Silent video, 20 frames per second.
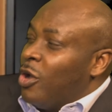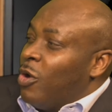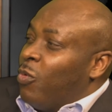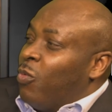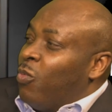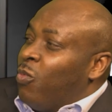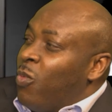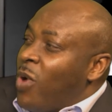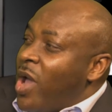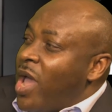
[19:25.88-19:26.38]

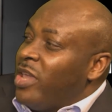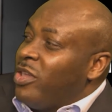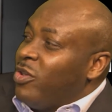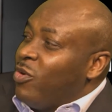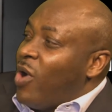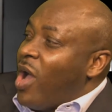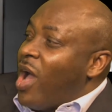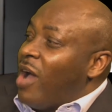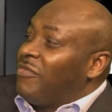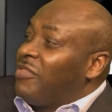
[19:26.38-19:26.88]
where
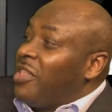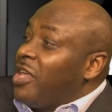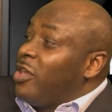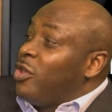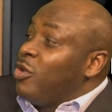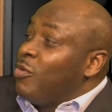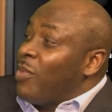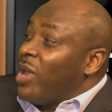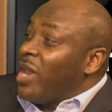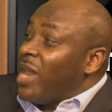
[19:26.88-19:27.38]
you have the
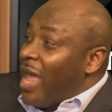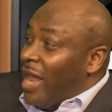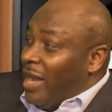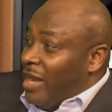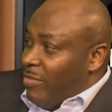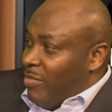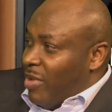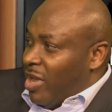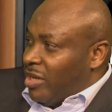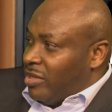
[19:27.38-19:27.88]
human
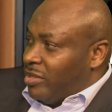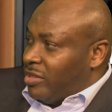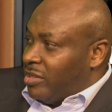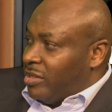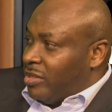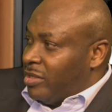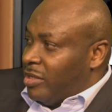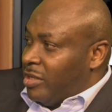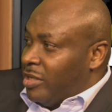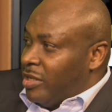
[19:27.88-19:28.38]

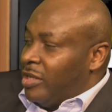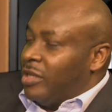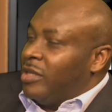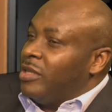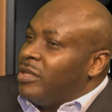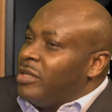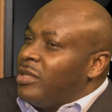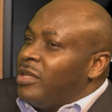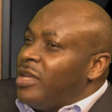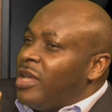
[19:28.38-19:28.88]
element,
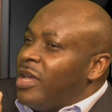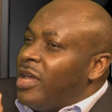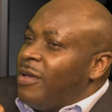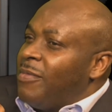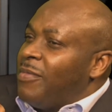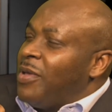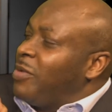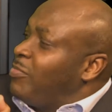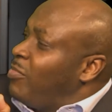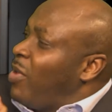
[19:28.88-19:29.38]

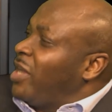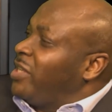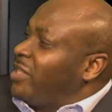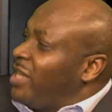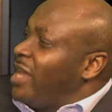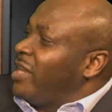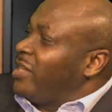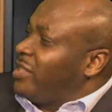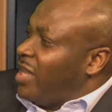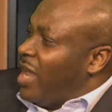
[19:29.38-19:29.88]
it might
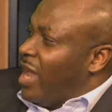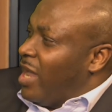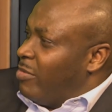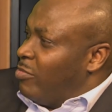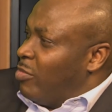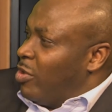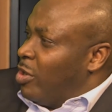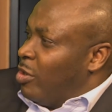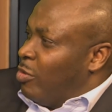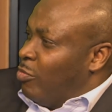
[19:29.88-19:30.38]
take
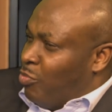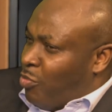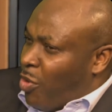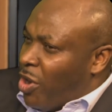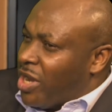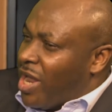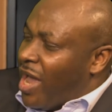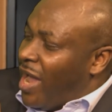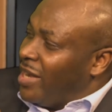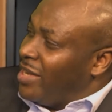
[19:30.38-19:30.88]
time,
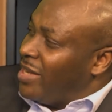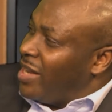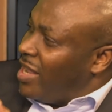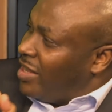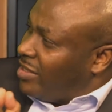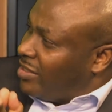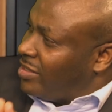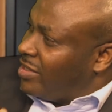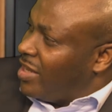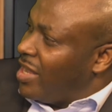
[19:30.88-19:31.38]
but I
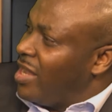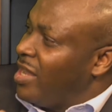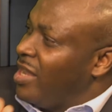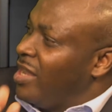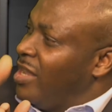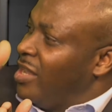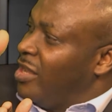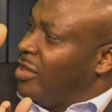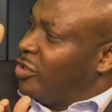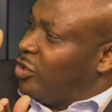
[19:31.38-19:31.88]
dare say
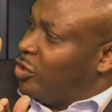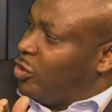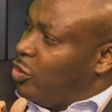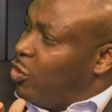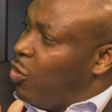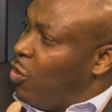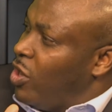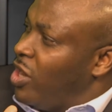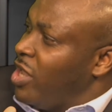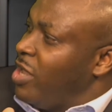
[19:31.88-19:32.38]

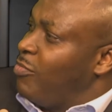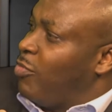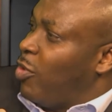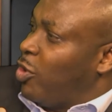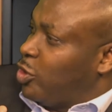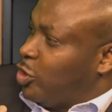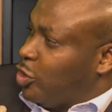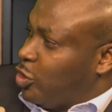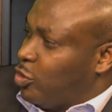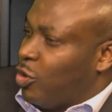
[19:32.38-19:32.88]
slowly
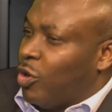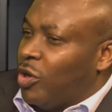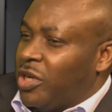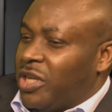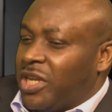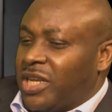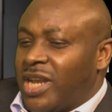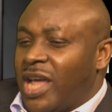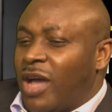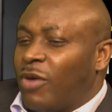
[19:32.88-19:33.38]
but
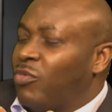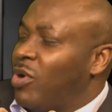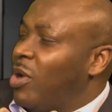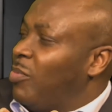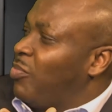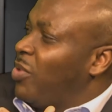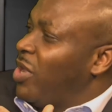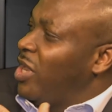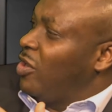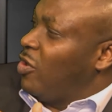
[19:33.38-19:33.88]
surely, now
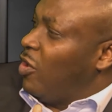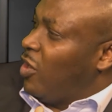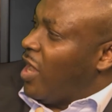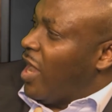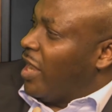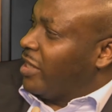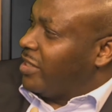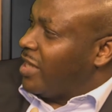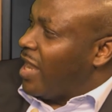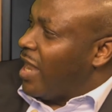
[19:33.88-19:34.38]
we're paying all
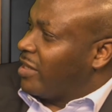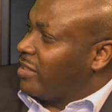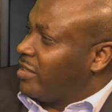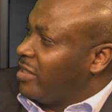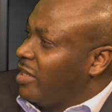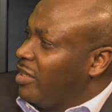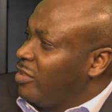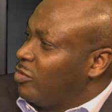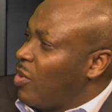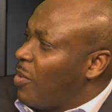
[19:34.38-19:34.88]
our
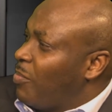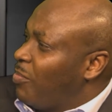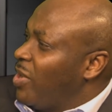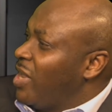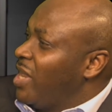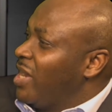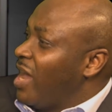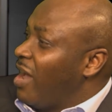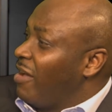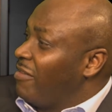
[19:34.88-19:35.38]
taxes, we're
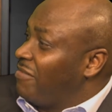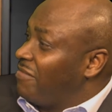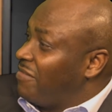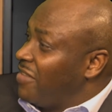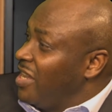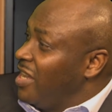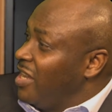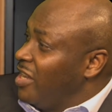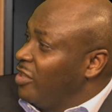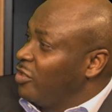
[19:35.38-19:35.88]
paying our
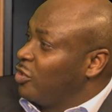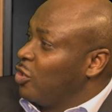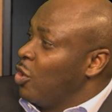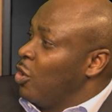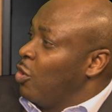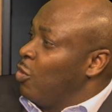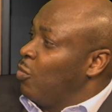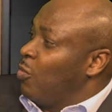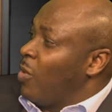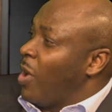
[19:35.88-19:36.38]
fees,
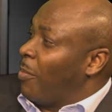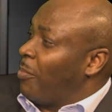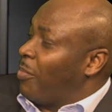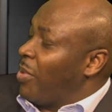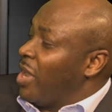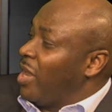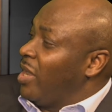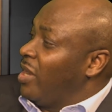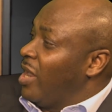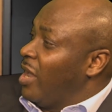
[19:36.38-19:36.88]
we're
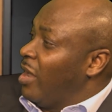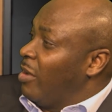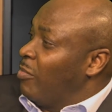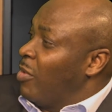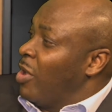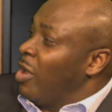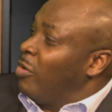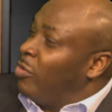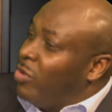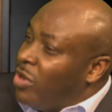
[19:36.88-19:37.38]

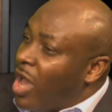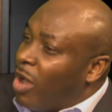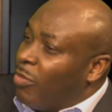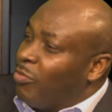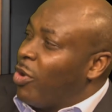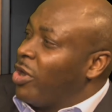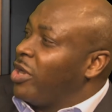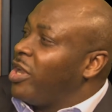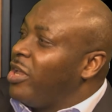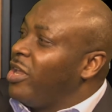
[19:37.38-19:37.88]
paying now,
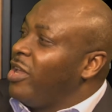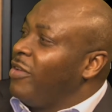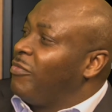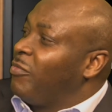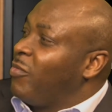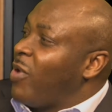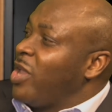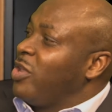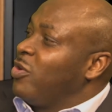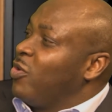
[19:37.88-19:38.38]
but
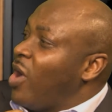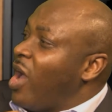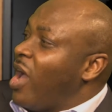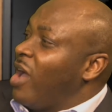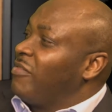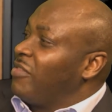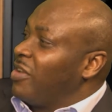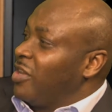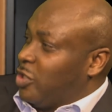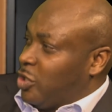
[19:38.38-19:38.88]
where you
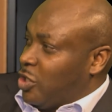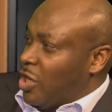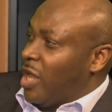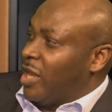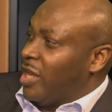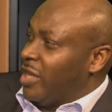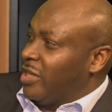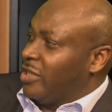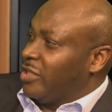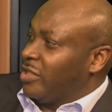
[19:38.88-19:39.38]
have a
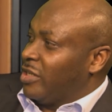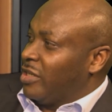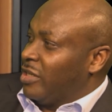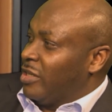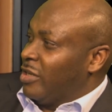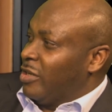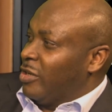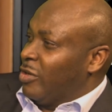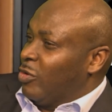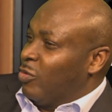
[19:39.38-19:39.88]
challenge
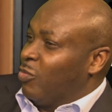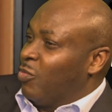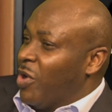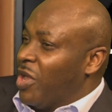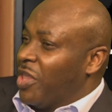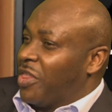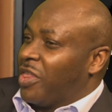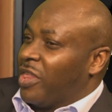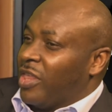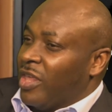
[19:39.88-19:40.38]

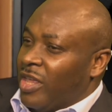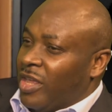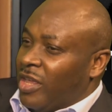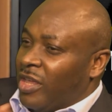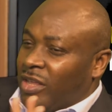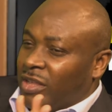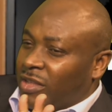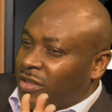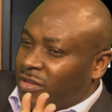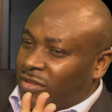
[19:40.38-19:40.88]
with
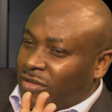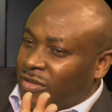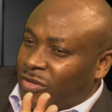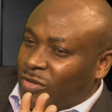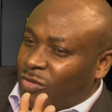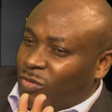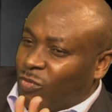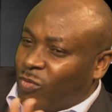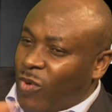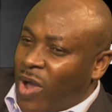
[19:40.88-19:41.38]

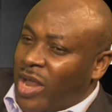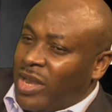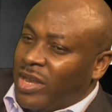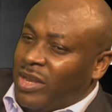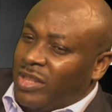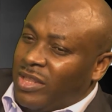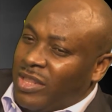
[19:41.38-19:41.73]
when